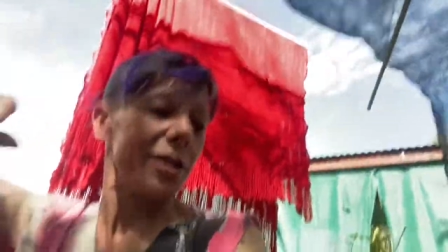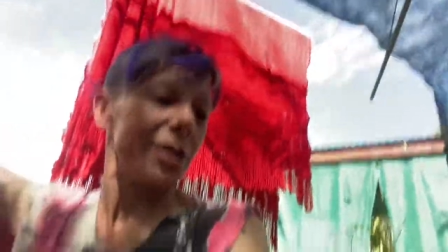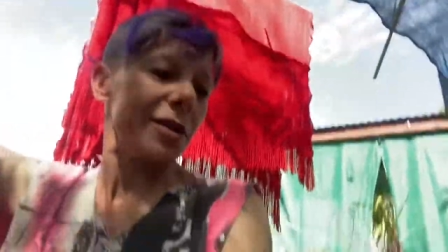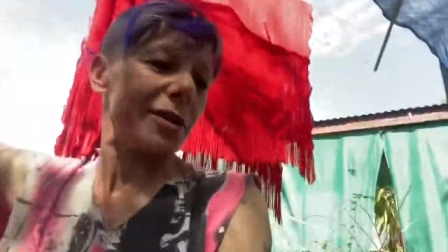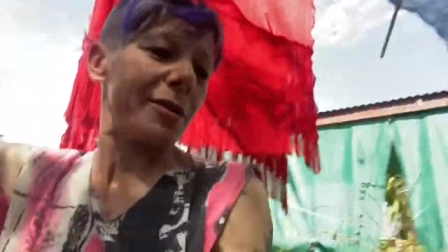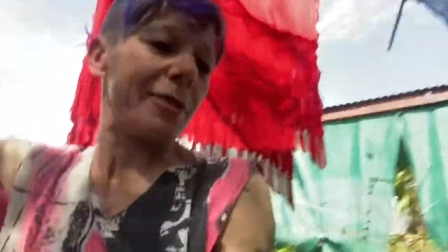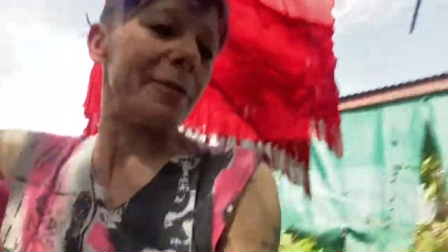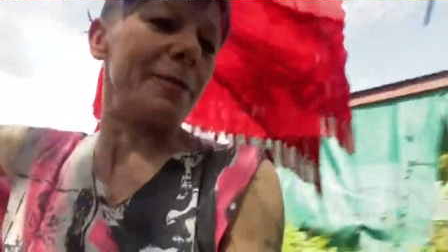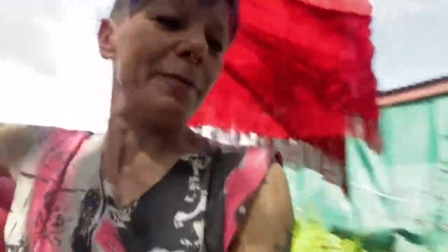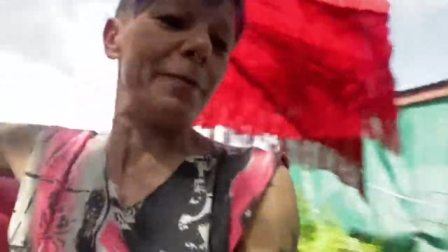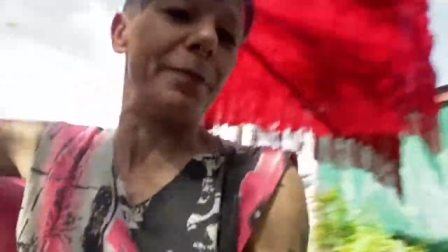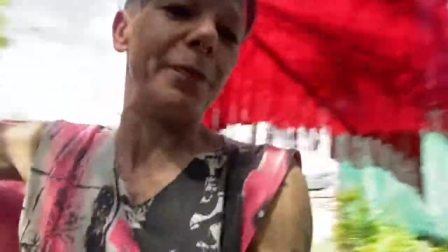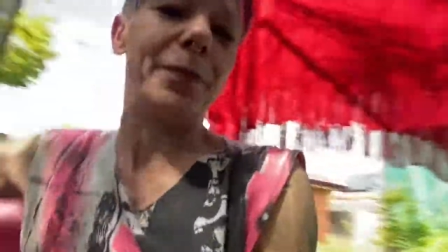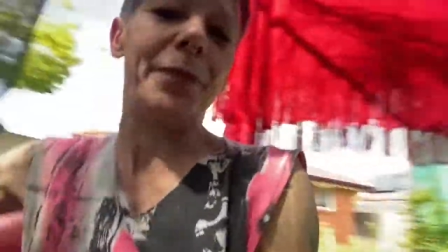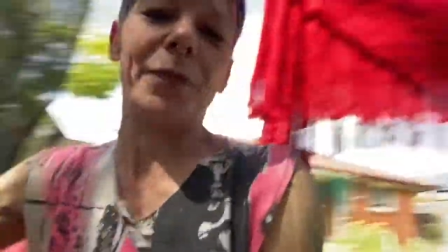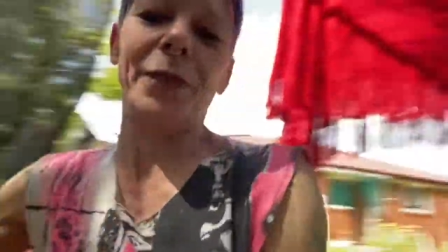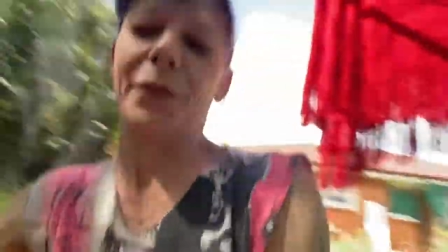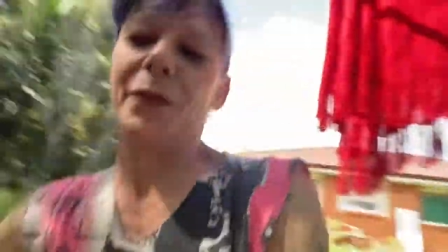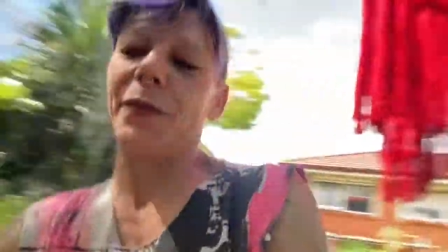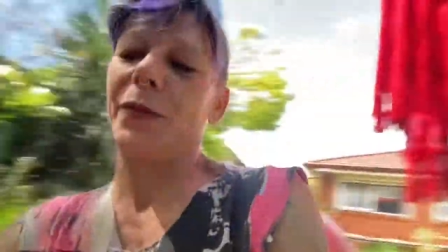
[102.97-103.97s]
Um,
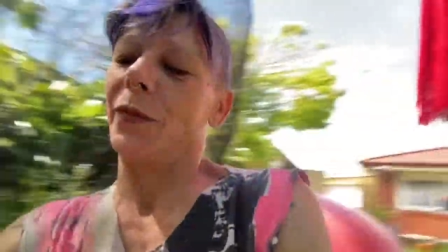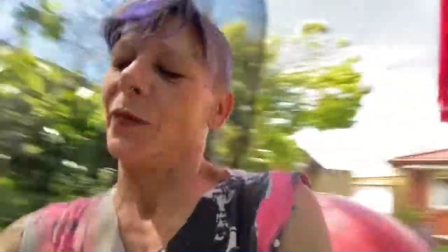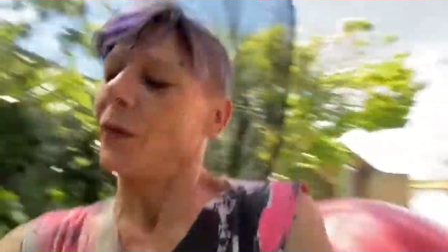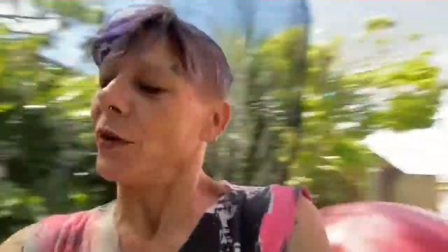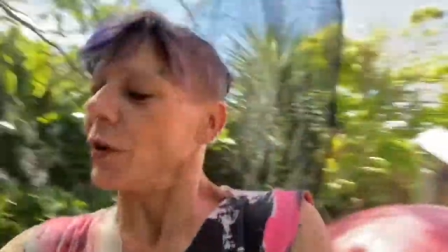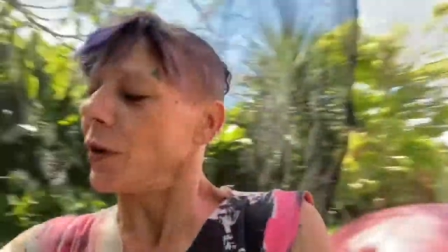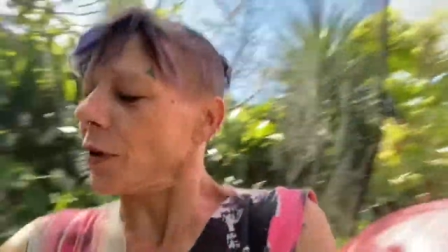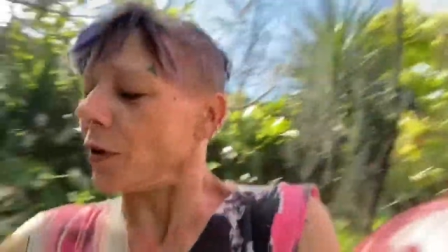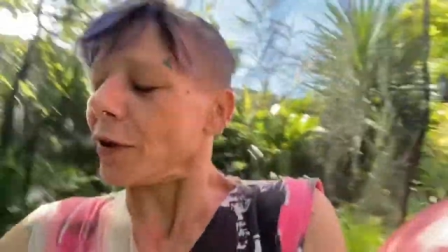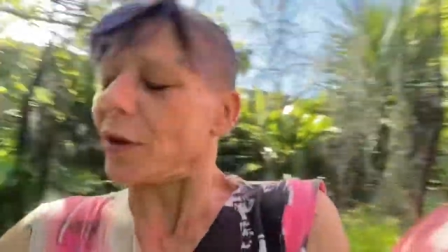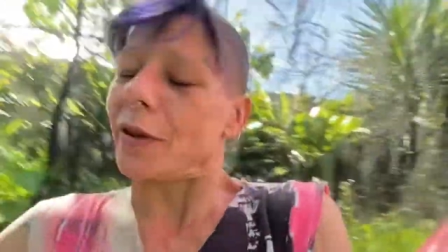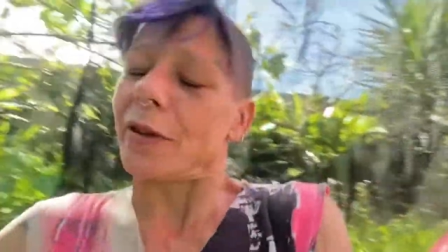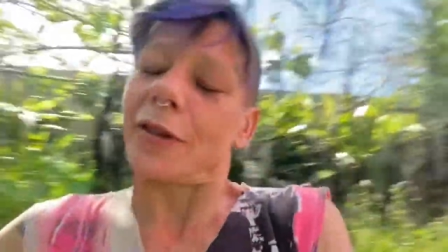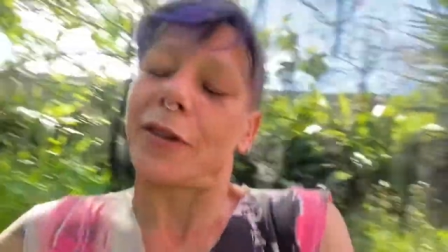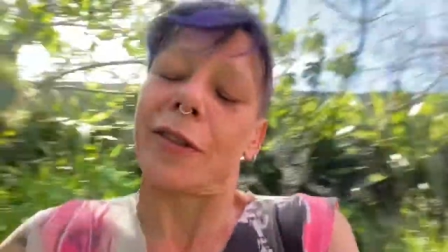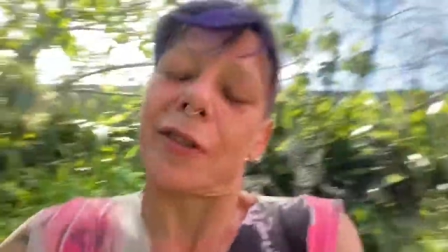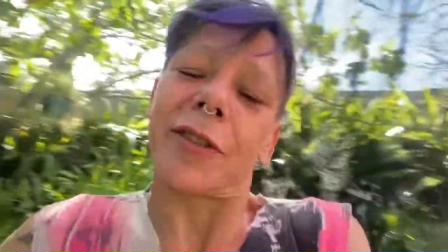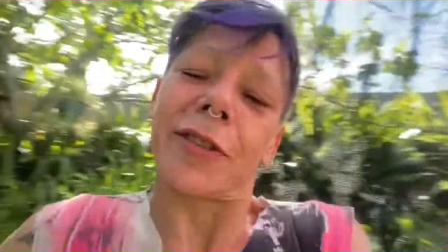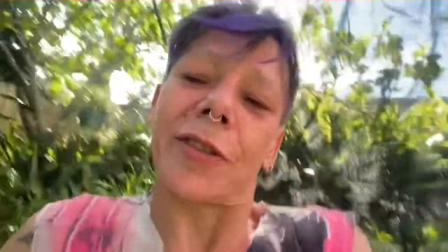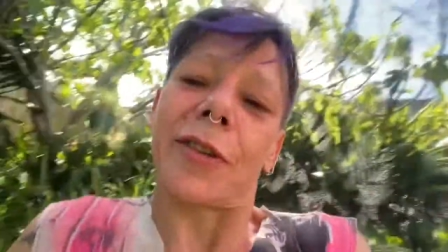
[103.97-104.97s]
yeah,
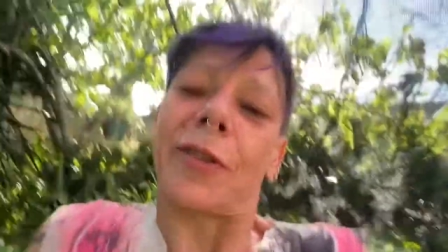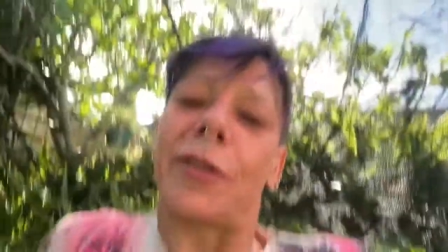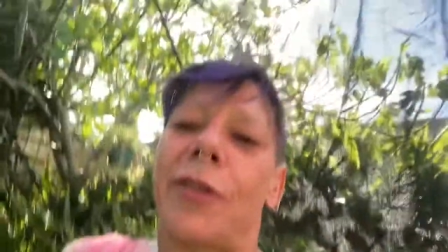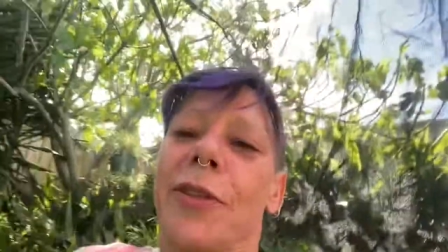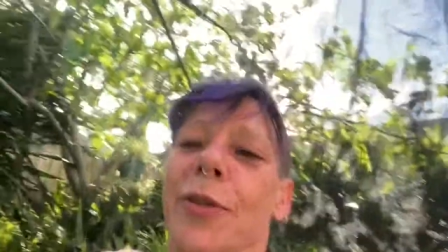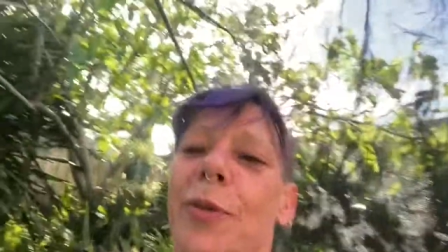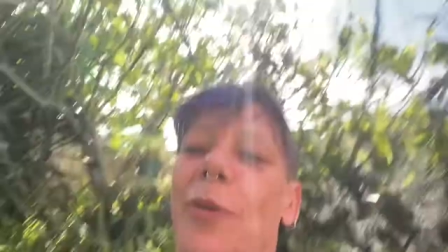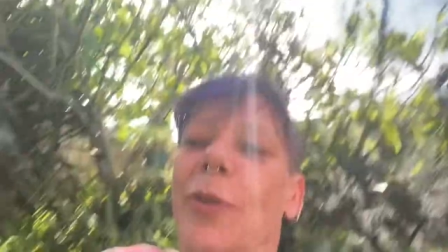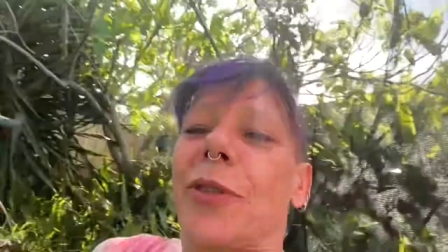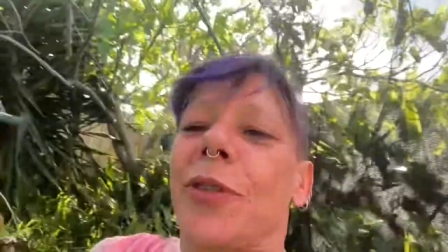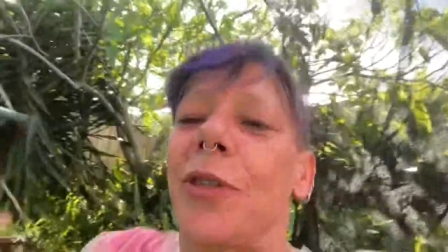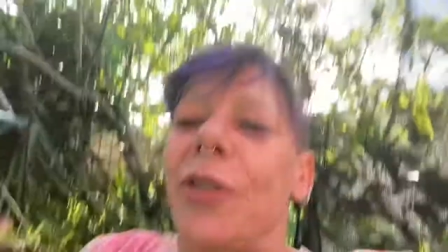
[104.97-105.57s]
let's get this way so